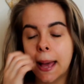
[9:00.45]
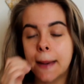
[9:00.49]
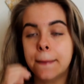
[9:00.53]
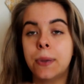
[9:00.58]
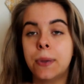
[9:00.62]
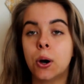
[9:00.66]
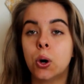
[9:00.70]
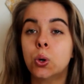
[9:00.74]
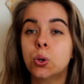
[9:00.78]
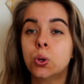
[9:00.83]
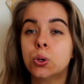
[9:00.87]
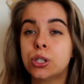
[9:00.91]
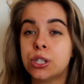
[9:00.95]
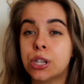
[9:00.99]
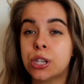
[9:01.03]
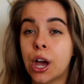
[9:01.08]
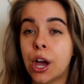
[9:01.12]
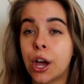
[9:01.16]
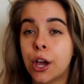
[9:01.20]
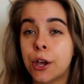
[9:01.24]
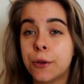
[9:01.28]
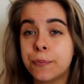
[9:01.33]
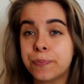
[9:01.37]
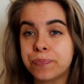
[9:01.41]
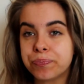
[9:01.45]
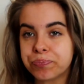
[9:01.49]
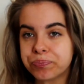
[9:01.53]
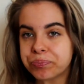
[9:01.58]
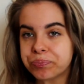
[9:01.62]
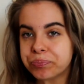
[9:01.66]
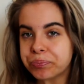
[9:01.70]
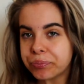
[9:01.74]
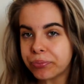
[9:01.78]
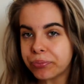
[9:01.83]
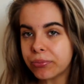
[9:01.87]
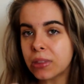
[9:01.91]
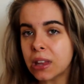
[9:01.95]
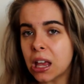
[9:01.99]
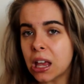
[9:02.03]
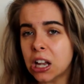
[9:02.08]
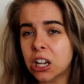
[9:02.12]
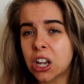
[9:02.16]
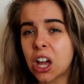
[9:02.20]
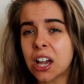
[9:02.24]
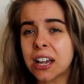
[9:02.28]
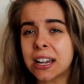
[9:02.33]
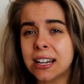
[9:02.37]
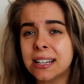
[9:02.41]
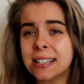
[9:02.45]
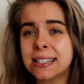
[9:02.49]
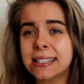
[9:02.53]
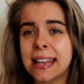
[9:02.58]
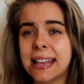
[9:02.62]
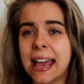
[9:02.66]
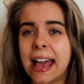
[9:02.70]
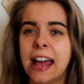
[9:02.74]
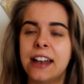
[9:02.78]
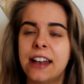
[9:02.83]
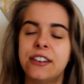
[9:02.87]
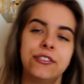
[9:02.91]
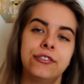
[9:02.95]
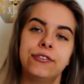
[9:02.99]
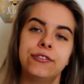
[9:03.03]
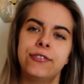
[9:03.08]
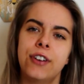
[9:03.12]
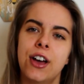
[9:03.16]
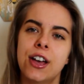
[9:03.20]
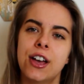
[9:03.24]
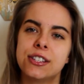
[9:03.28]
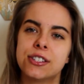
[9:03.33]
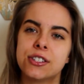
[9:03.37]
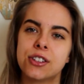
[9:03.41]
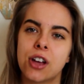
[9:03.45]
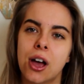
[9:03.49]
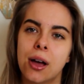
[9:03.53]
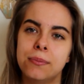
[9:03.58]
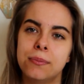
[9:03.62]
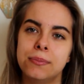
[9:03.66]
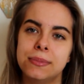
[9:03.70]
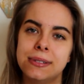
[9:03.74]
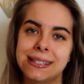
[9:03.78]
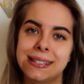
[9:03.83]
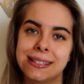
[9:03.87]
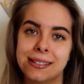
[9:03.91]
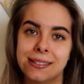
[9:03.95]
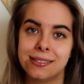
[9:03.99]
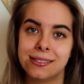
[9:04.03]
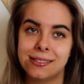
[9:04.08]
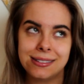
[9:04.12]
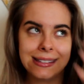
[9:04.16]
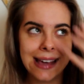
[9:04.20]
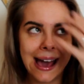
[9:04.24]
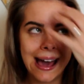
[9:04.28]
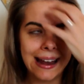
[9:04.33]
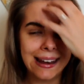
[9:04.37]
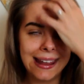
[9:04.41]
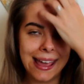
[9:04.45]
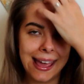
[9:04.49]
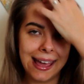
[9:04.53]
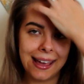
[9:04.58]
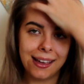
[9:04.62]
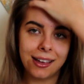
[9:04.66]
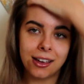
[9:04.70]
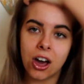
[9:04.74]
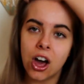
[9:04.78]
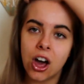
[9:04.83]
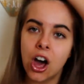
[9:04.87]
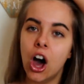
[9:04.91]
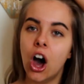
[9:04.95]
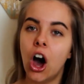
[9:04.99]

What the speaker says: But also, like I said, first time tanning,